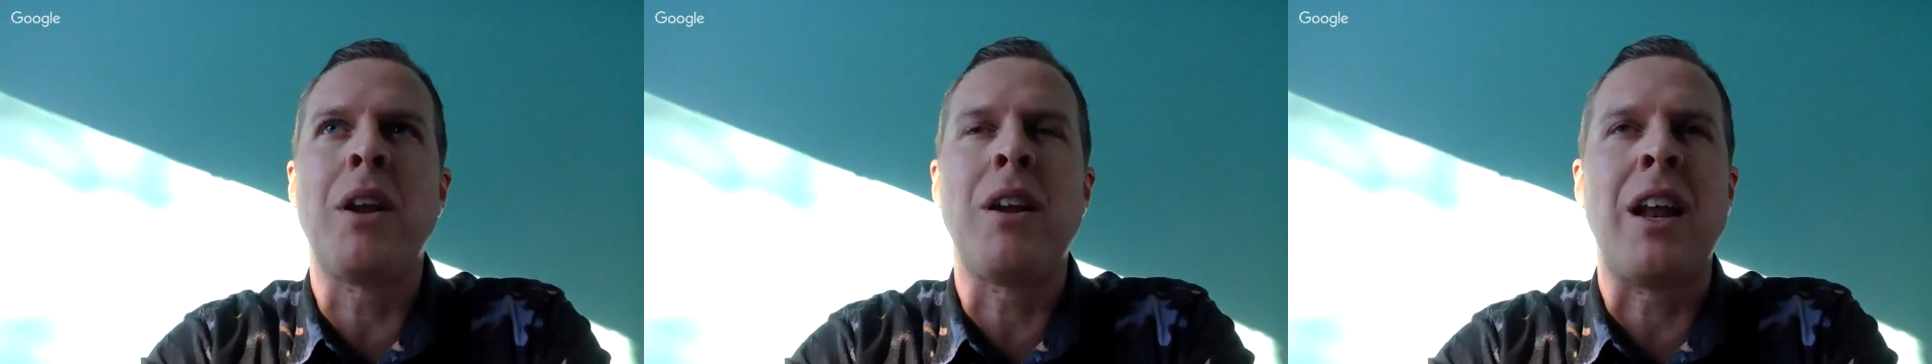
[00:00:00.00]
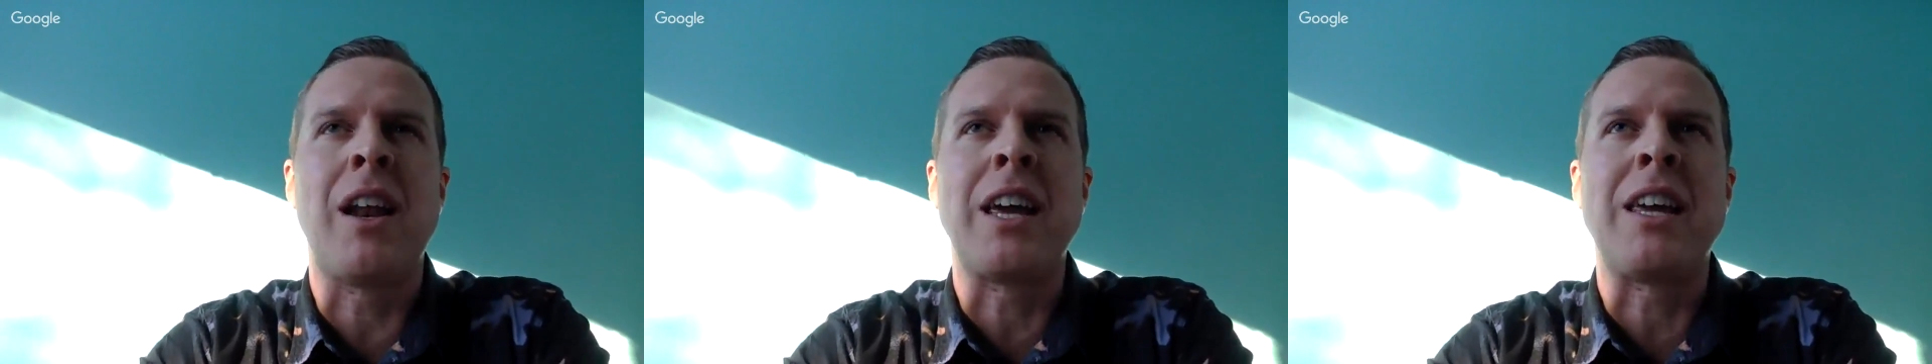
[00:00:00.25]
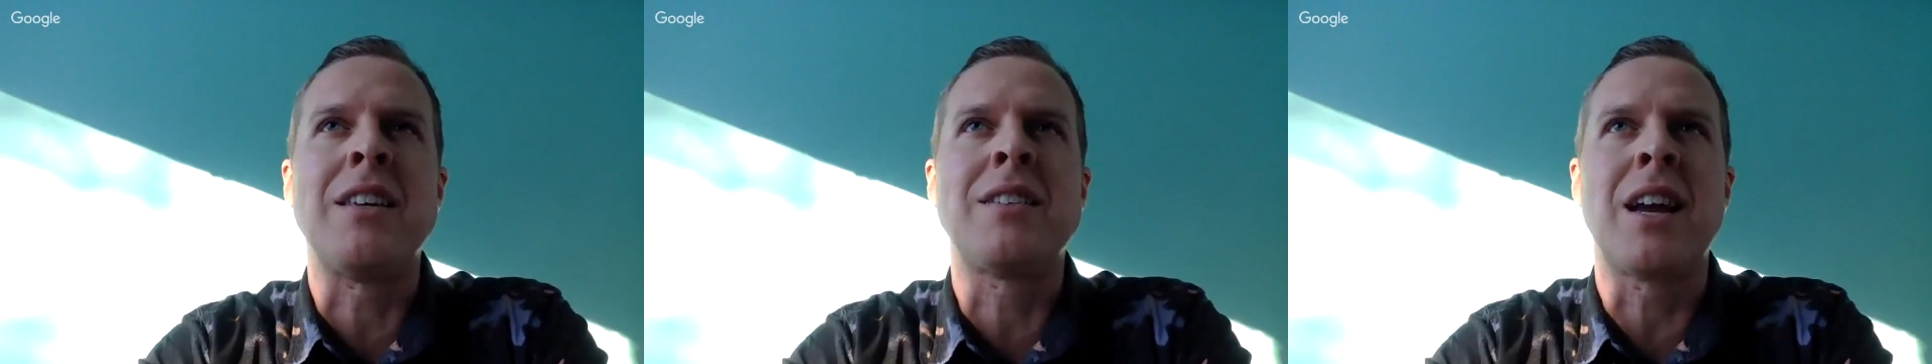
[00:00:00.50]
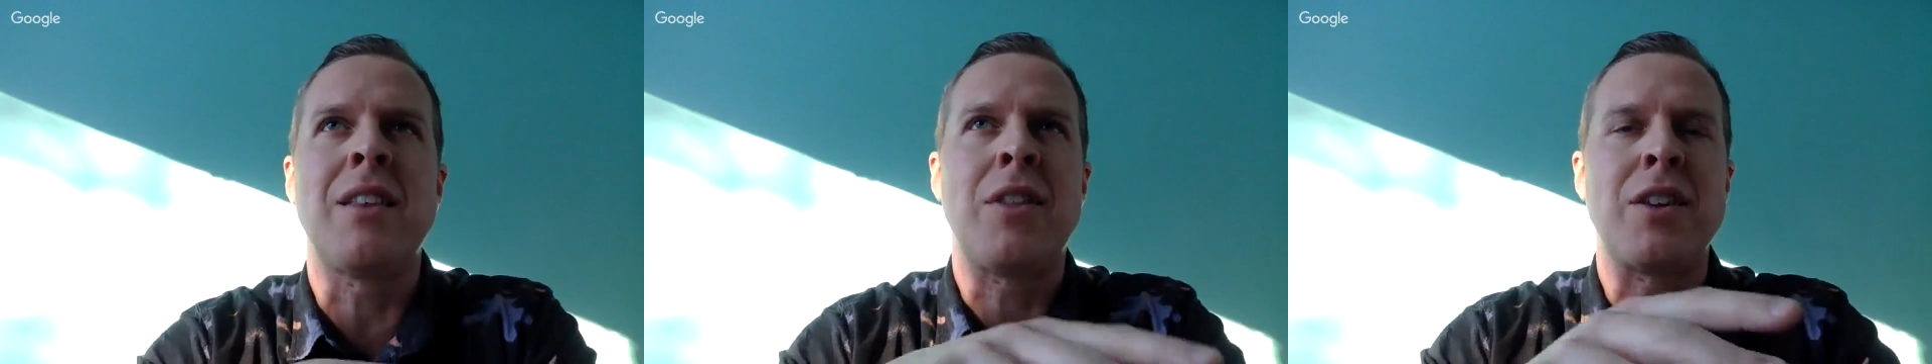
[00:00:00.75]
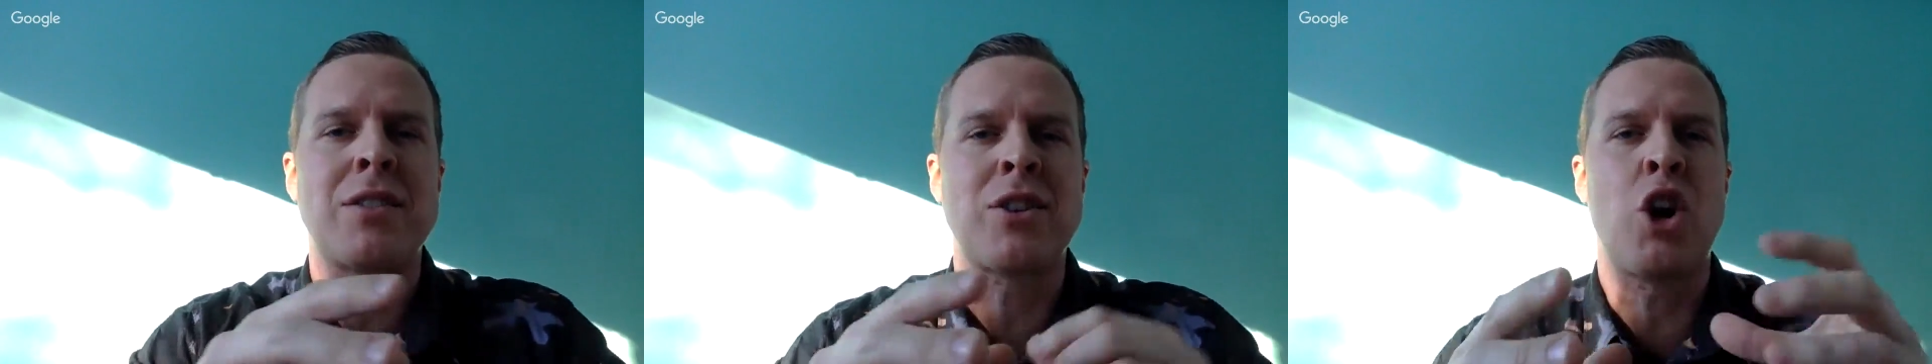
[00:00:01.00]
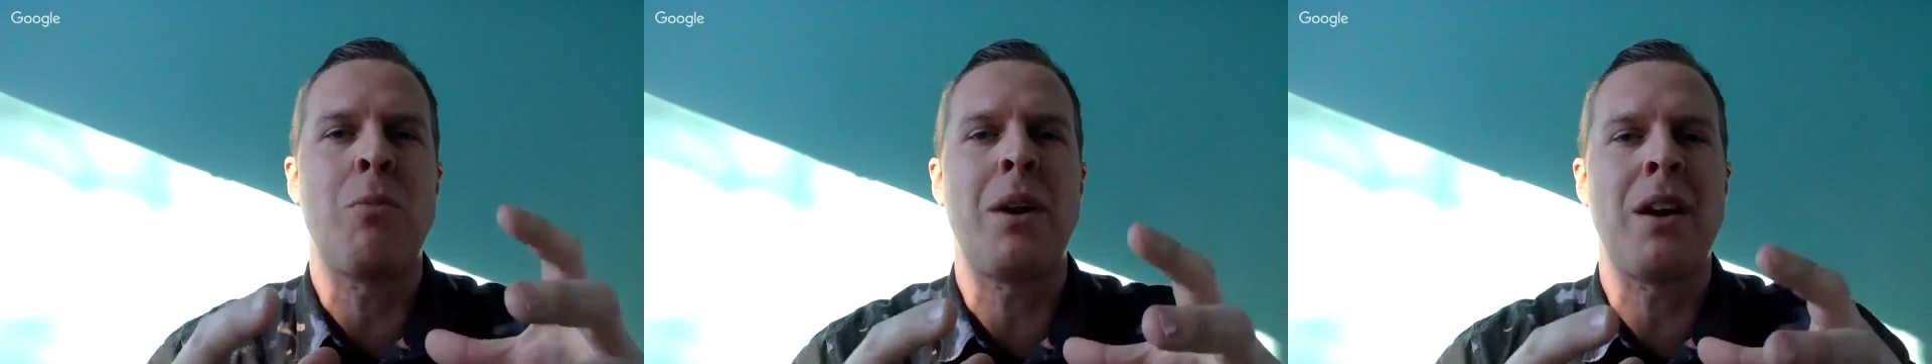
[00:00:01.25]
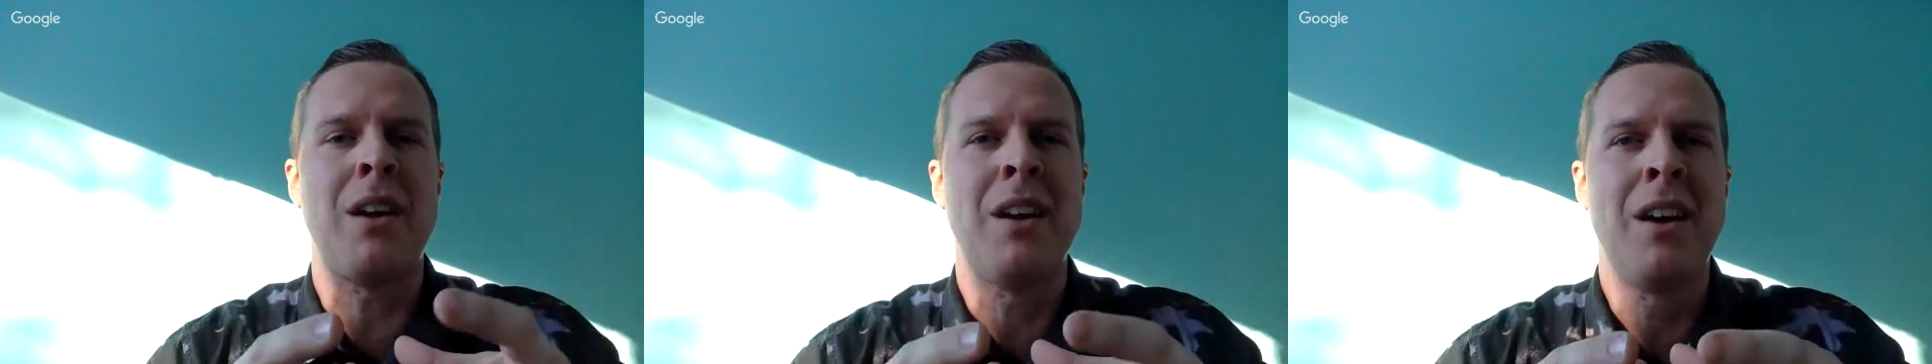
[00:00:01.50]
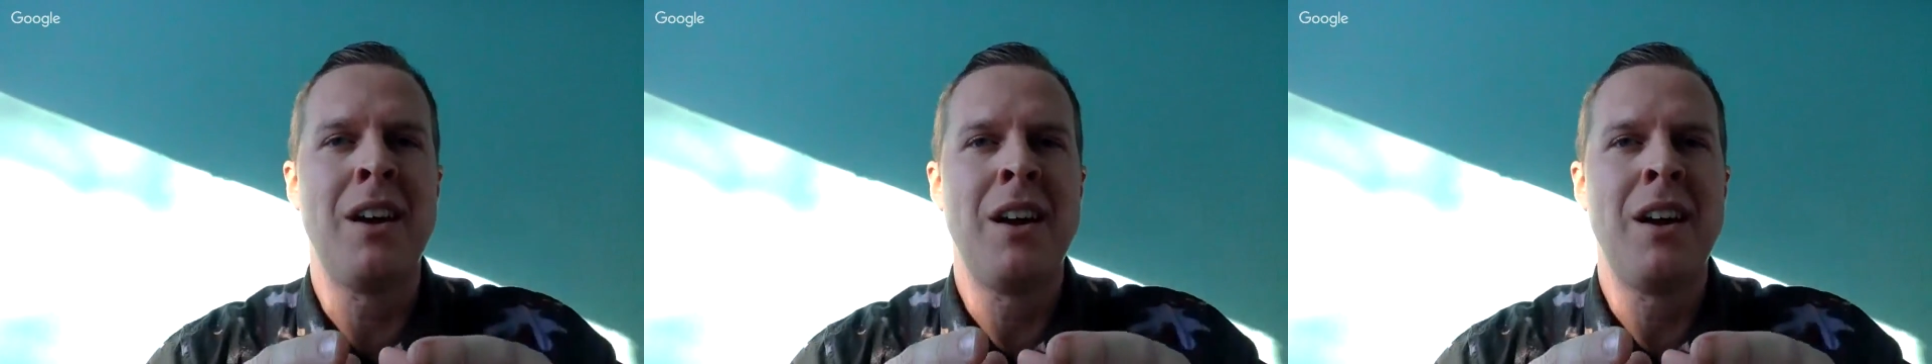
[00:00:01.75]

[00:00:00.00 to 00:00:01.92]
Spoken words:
And like you said, the SCOBY